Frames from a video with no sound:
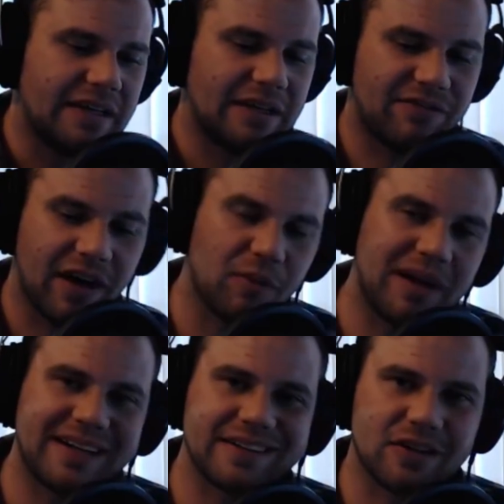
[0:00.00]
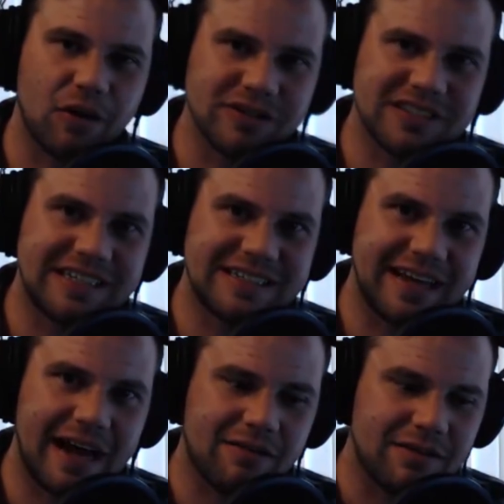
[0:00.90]
He found a way to get the Colts kicked
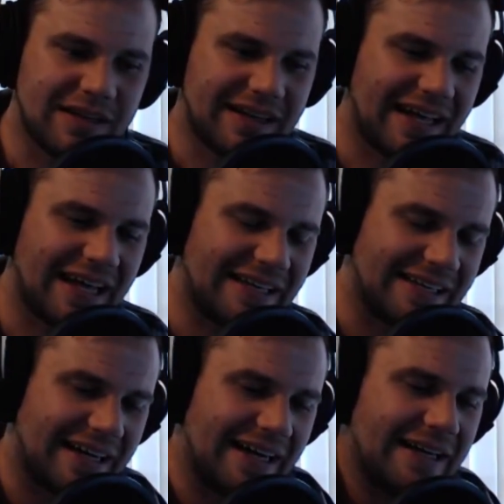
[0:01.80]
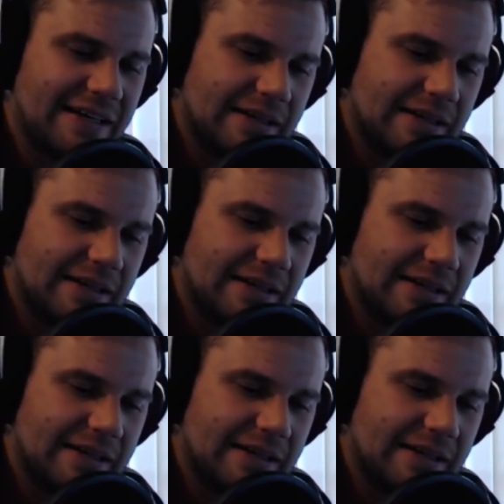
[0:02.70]
out. And uh,